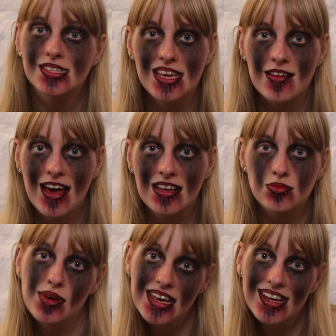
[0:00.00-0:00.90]
see you next
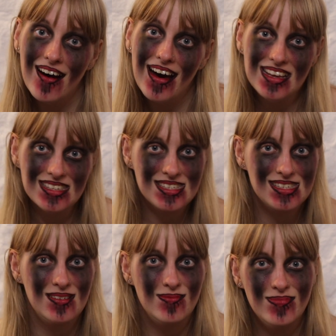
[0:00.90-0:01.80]
week, guys.
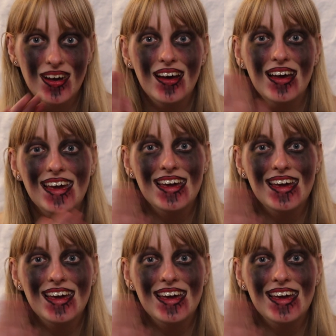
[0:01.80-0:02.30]
Bye!